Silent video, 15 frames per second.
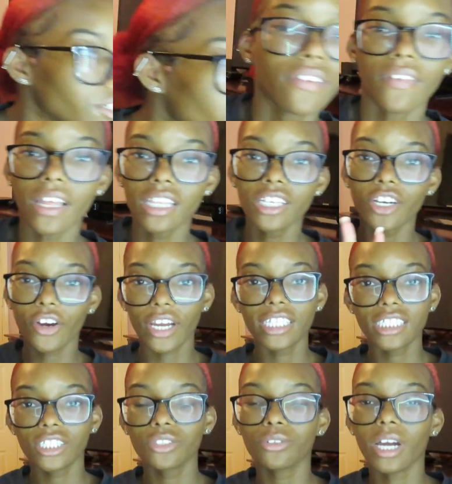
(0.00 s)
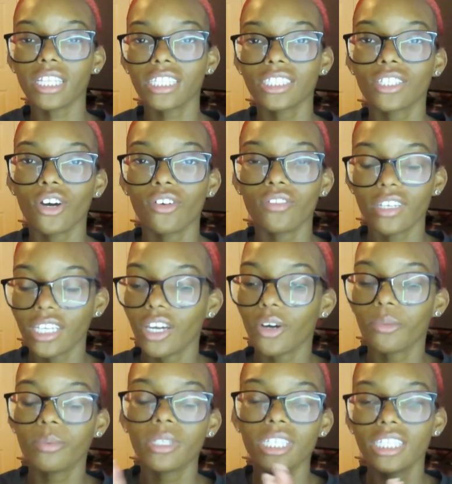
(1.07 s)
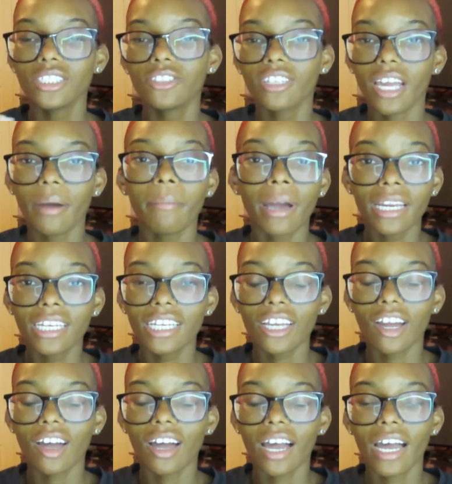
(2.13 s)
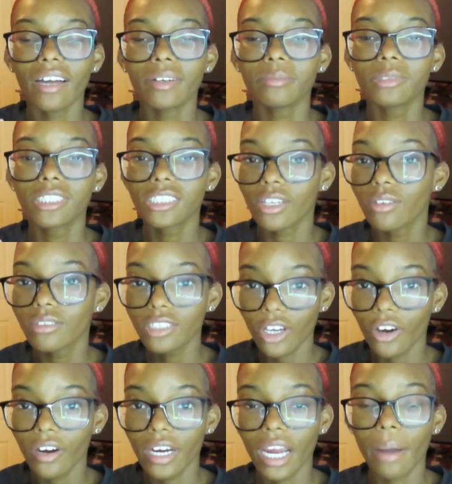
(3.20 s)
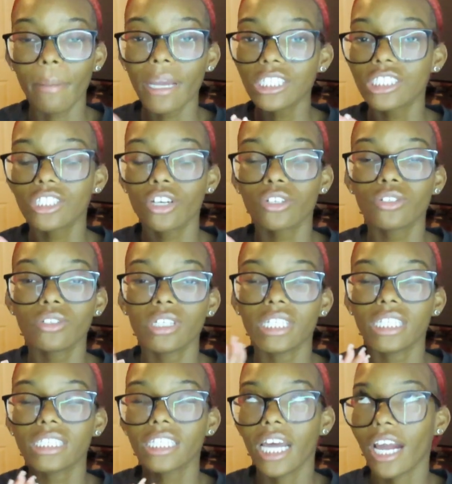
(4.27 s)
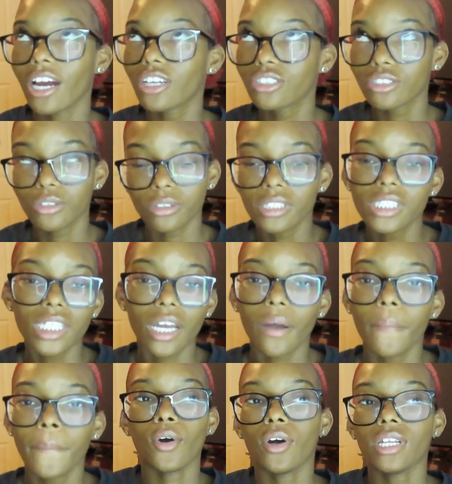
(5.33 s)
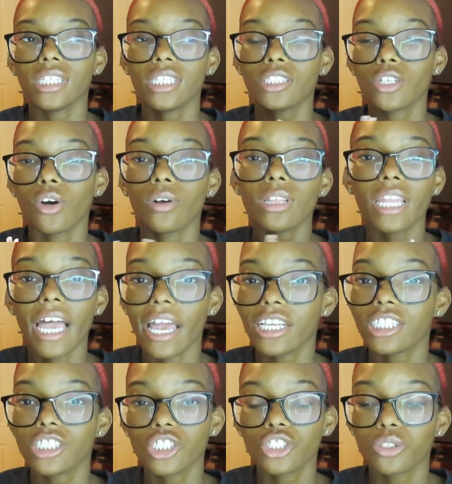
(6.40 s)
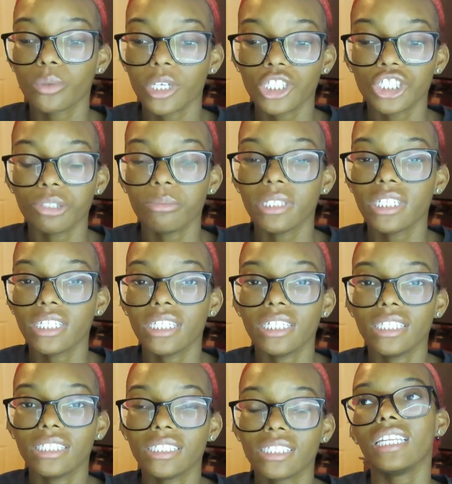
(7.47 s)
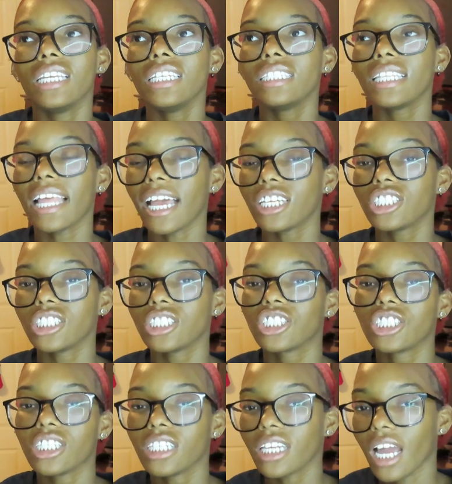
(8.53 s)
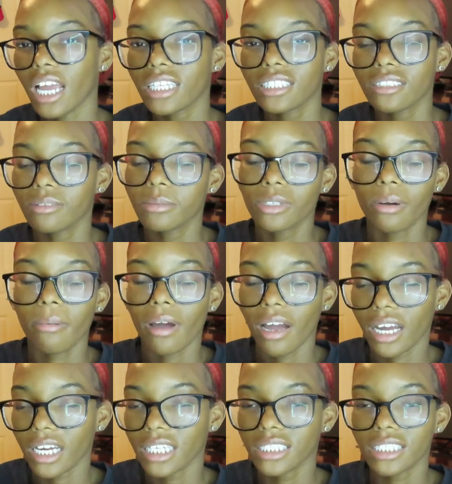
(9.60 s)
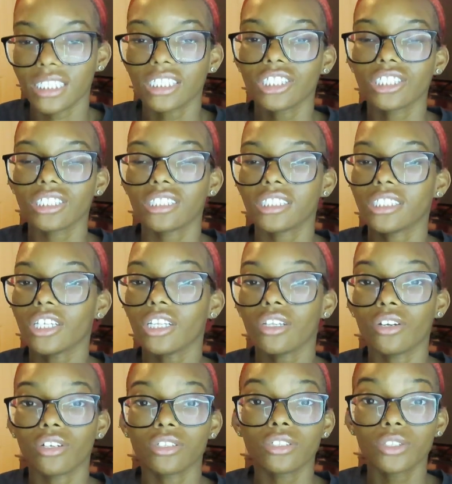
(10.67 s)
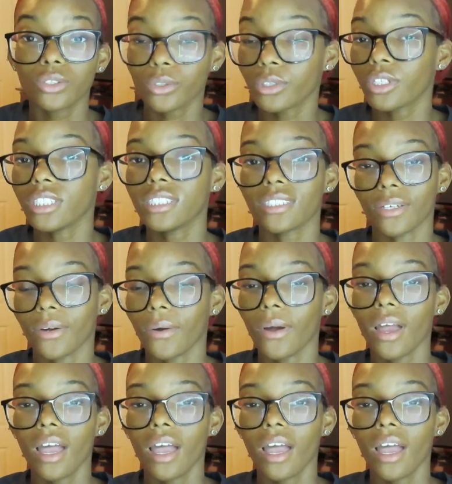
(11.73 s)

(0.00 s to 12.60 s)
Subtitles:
So if I look crazy throughout this whole video, please do not mind it, y'all. I'm so sorry. I'm actually gonna do an entire story time on this whole lash situation because these lashes should not still be on my eyes, and it's just a long story. So